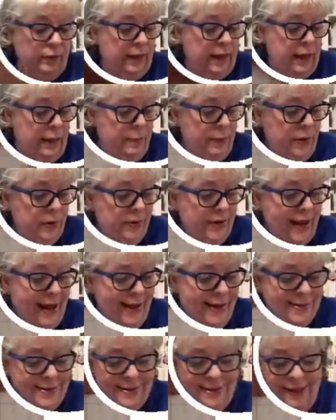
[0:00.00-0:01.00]
Keep your
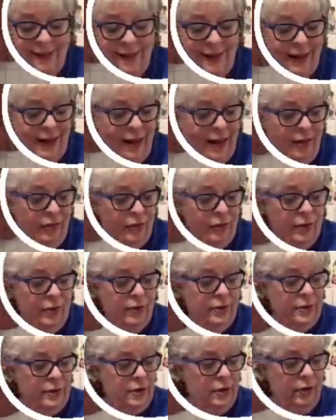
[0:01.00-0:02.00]
dies together,
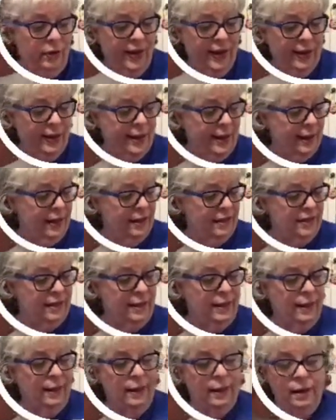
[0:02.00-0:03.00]
you know, that kind of
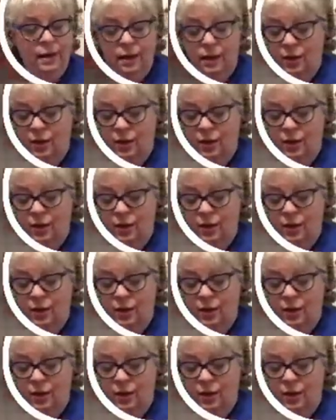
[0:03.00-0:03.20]
thing.